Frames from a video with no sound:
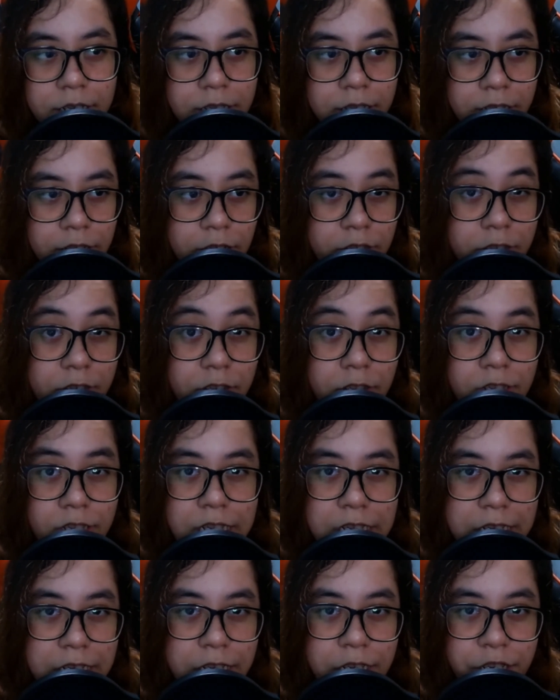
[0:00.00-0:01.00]
is a
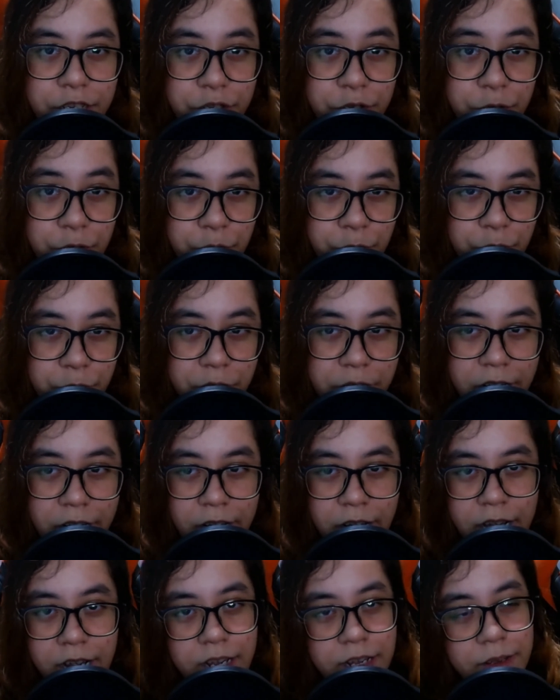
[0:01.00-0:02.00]
sneaky dude,
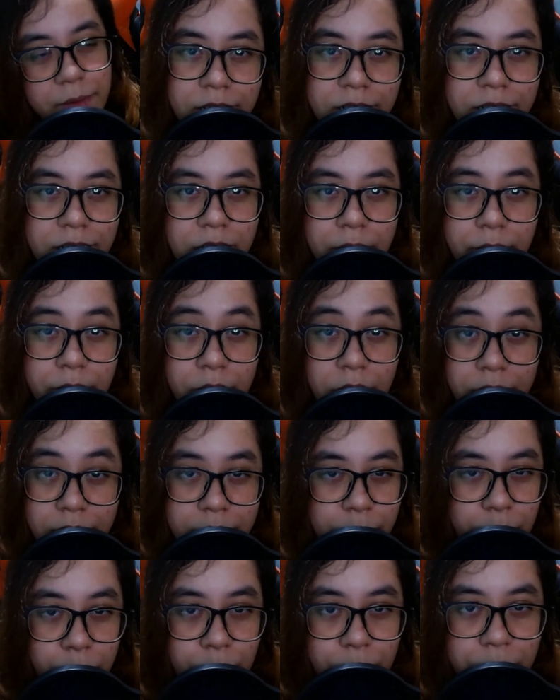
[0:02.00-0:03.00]
okay? He never liked
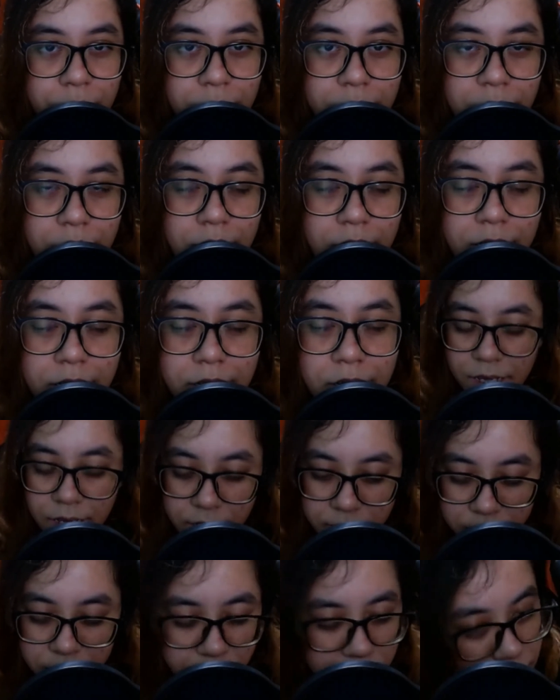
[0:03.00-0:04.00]
Nobunaga,
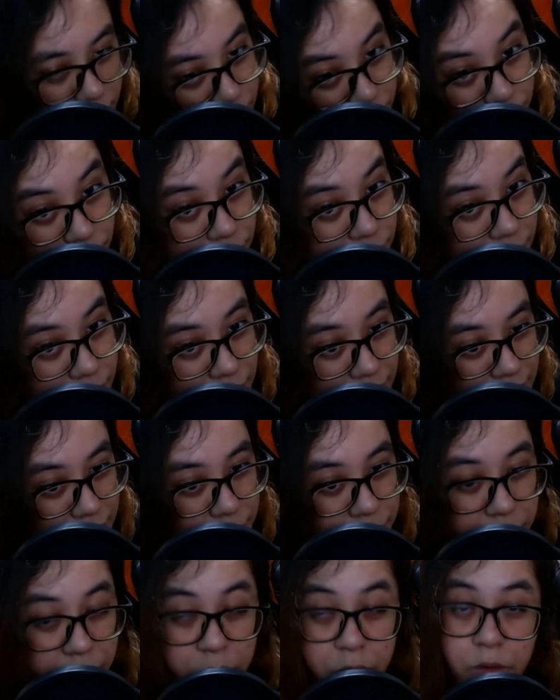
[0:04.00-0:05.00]
and he was with like the
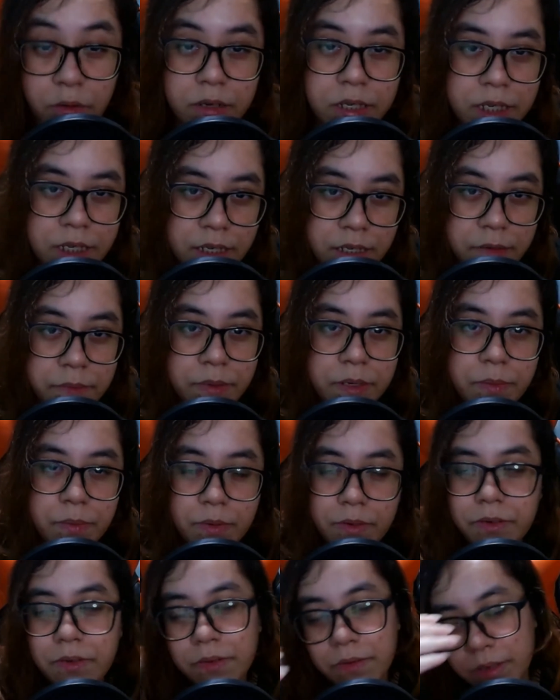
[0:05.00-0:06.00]
Miyoshi
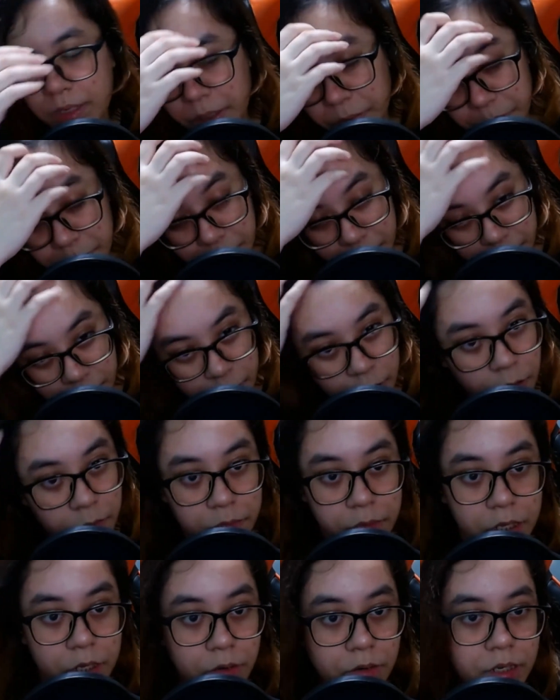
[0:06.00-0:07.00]
people. Some people call
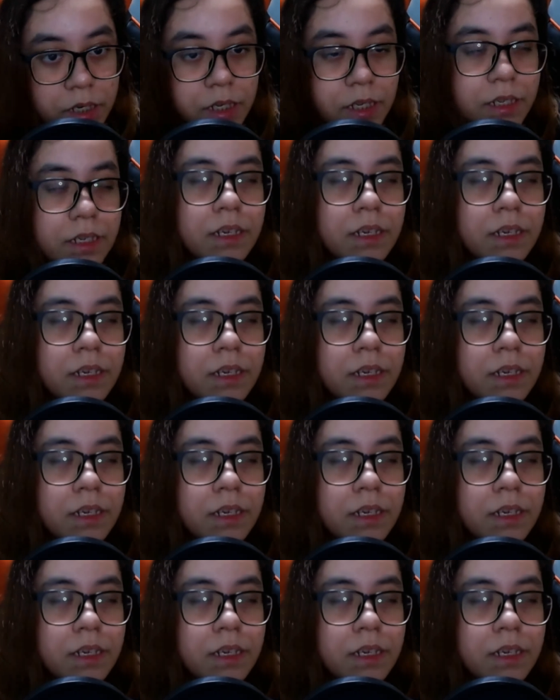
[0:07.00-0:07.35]
Miyoshi.